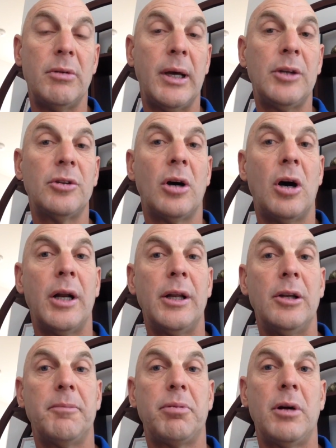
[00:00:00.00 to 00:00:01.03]
anxiety,
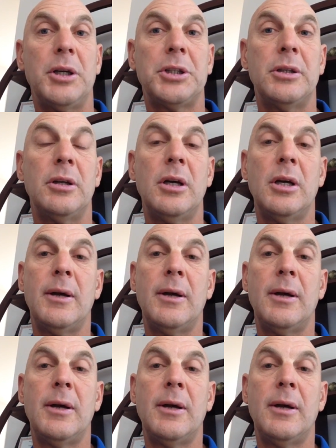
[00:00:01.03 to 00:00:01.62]
and depression.